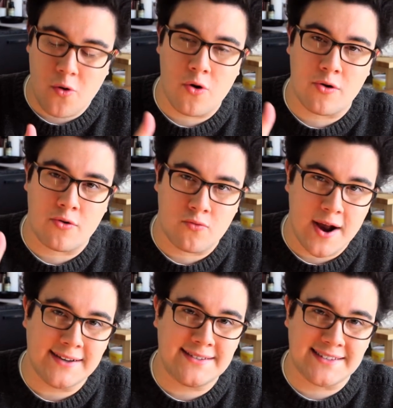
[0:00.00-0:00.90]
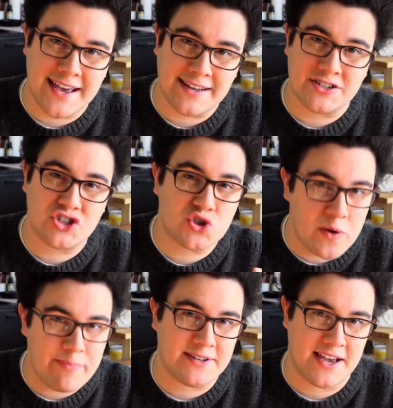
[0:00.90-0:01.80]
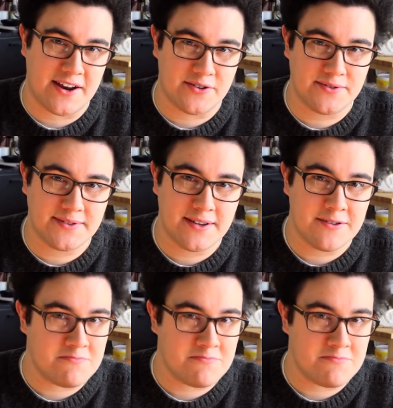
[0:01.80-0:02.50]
or red-skinned sweet potatoes.